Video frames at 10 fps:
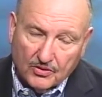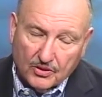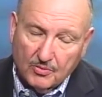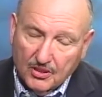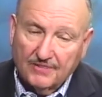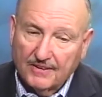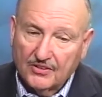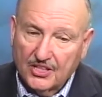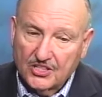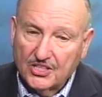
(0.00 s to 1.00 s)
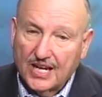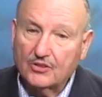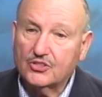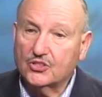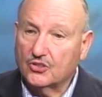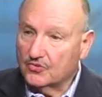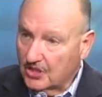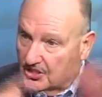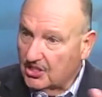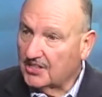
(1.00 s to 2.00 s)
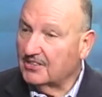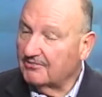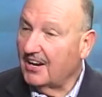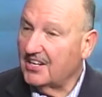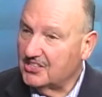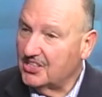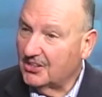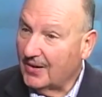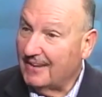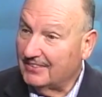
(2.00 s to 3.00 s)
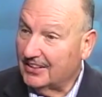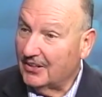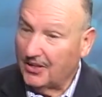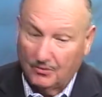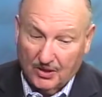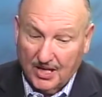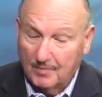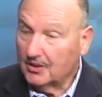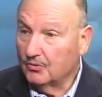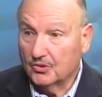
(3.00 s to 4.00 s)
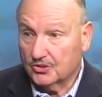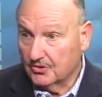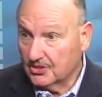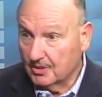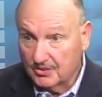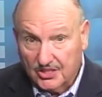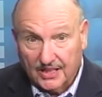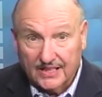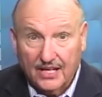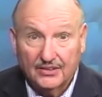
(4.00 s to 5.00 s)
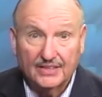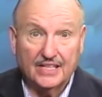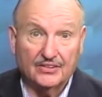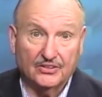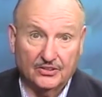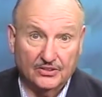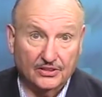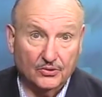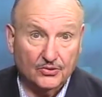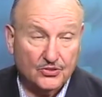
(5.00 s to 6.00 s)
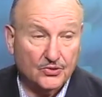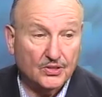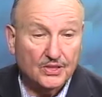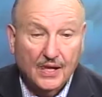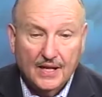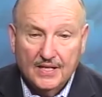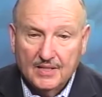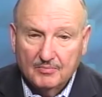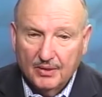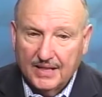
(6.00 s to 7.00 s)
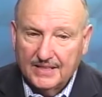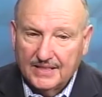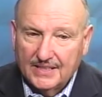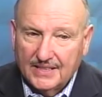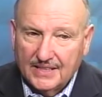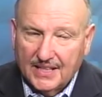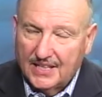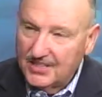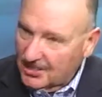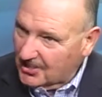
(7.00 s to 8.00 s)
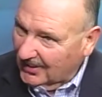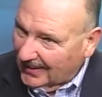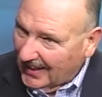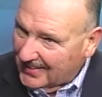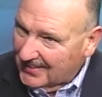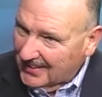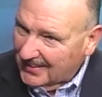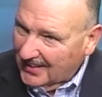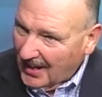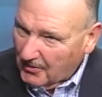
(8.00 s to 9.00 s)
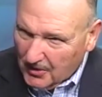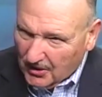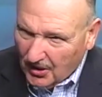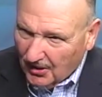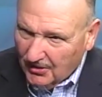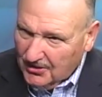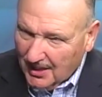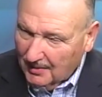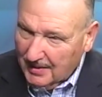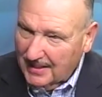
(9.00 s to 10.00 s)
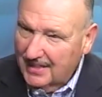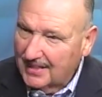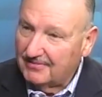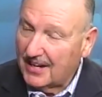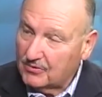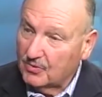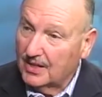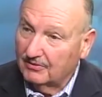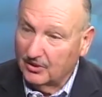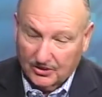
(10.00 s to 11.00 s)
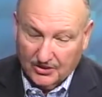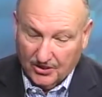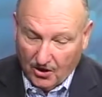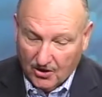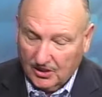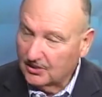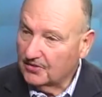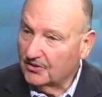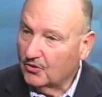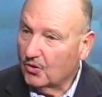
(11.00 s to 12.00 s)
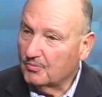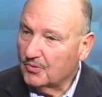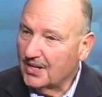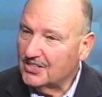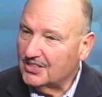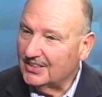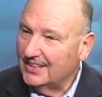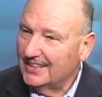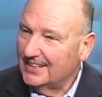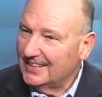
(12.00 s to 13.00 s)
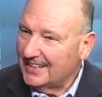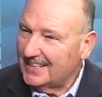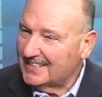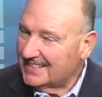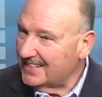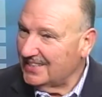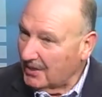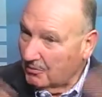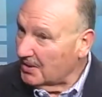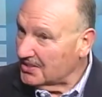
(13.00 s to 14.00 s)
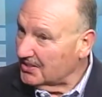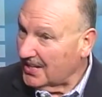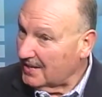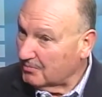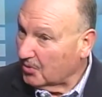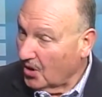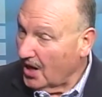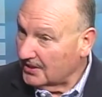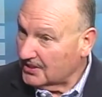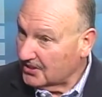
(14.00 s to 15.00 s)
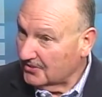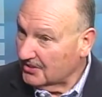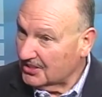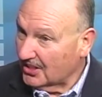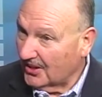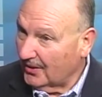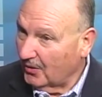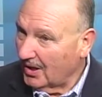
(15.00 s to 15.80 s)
Community Foundation now serves a defined geographic area, Wicomico, Worcester, and Somerset County, down here on the lower shore. But initially, I think I recall you telling me, in fact, when I've looked at the Articles of Incorporation, it wasn't that broad a service area.